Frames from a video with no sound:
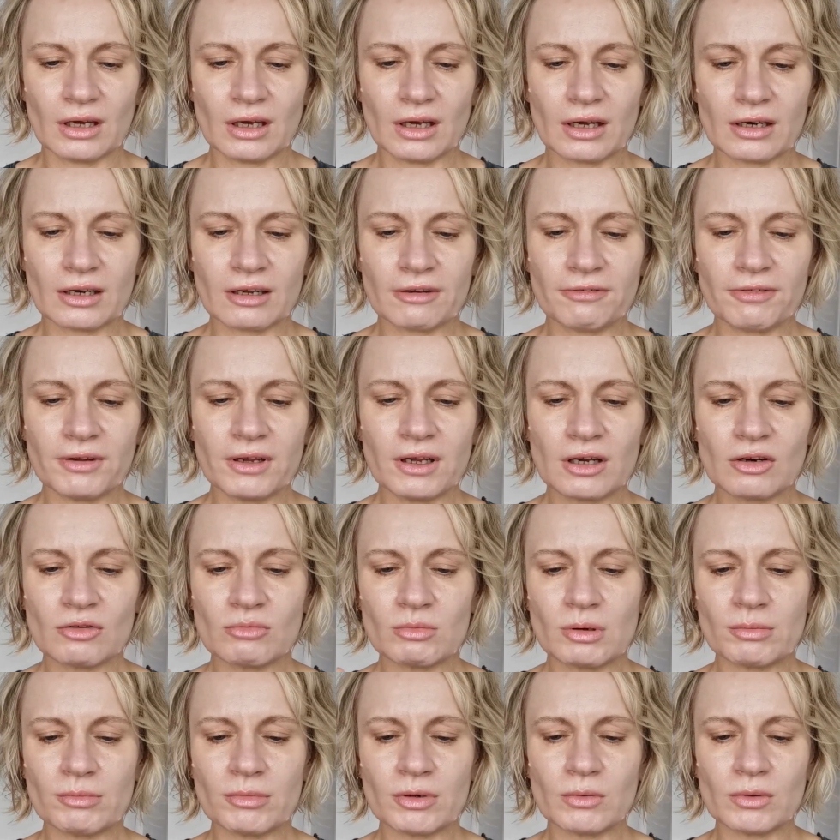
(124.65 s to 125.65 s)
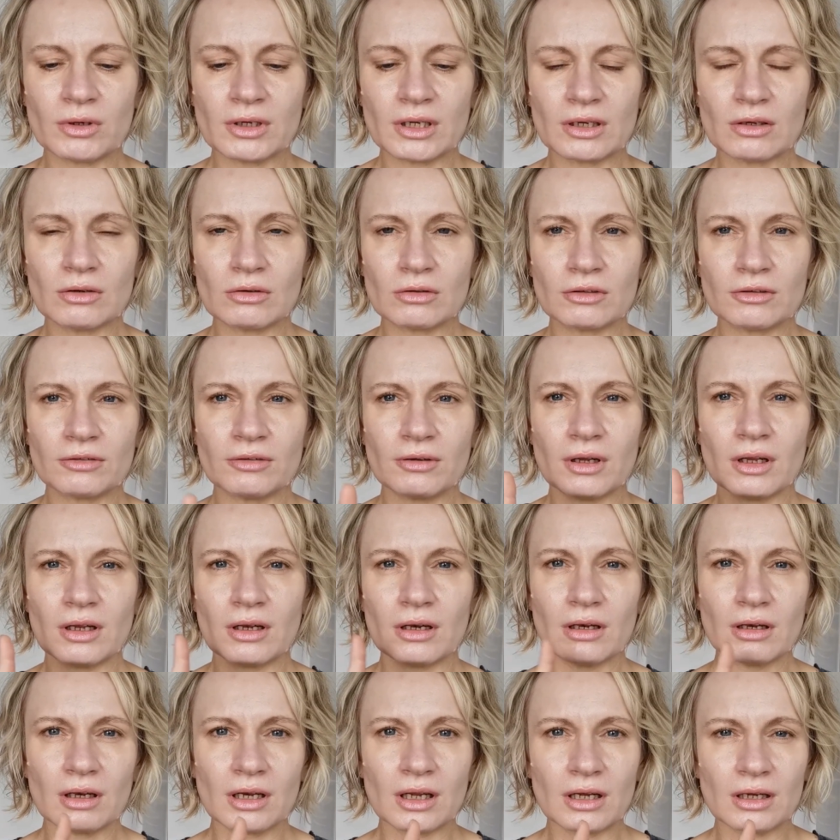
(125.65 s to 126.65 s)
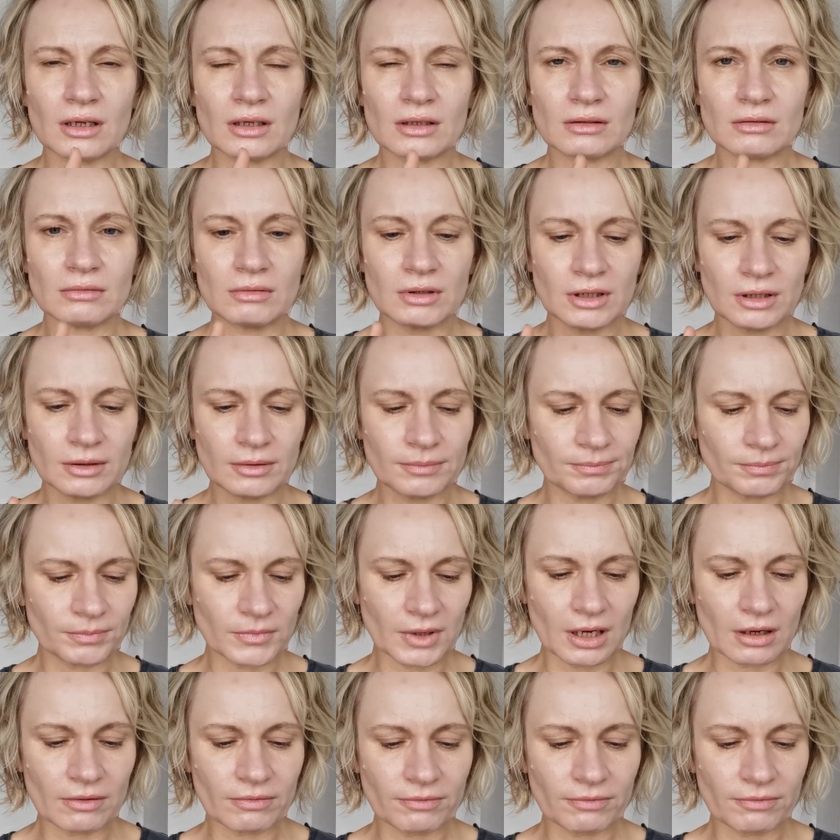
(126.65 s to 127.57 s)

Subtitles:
And I think I remember when I got the